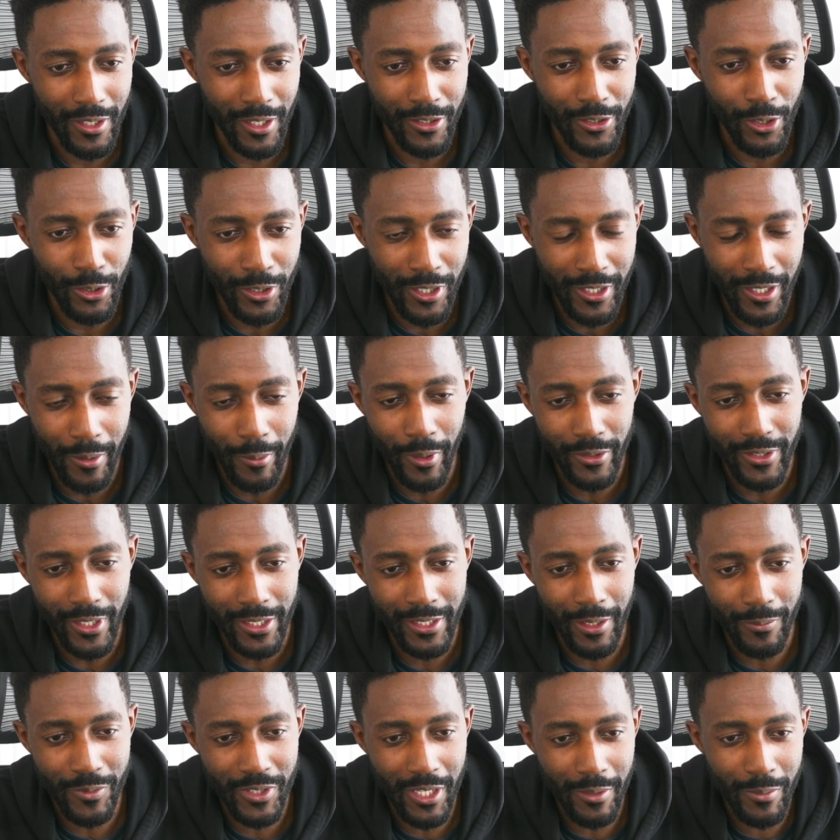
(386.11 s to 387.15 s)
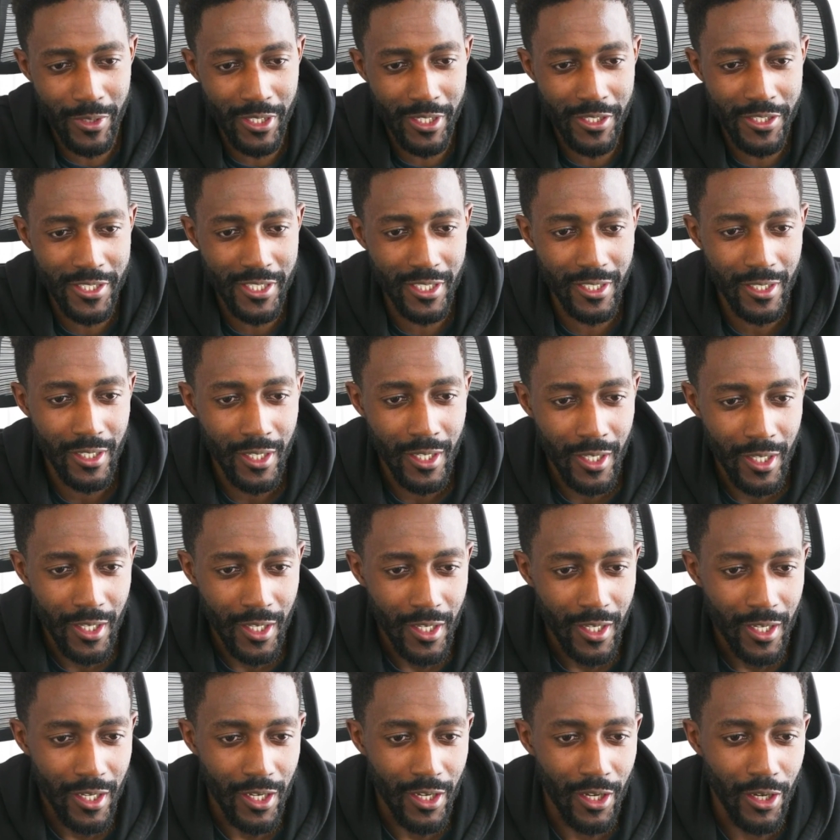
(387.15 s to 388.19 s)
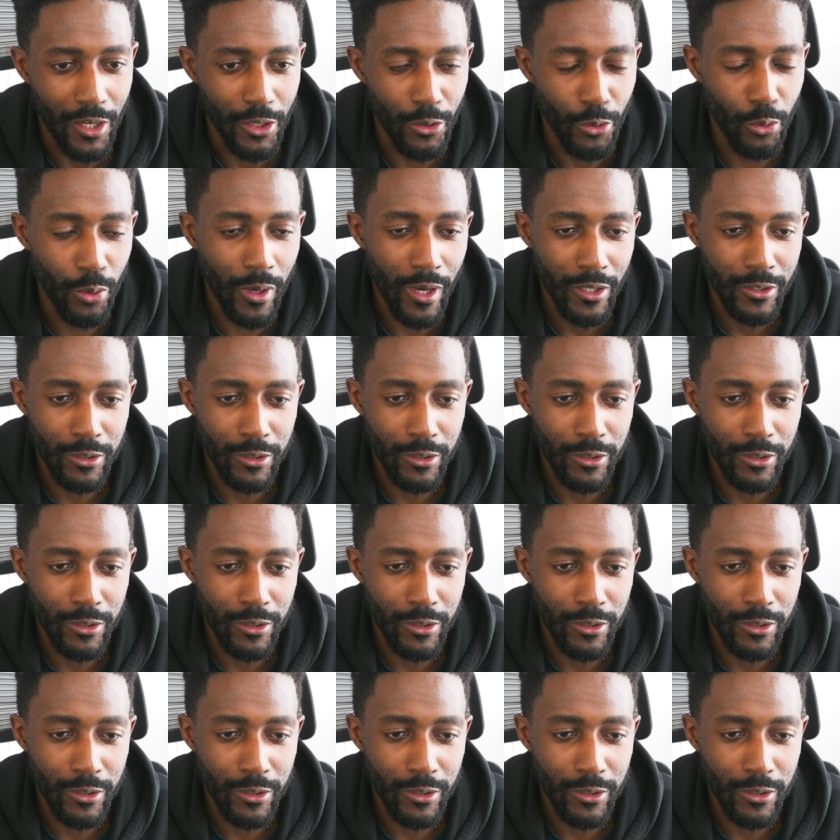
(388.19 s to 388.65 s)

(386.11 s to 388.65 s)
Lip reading: And talking about adaptability, we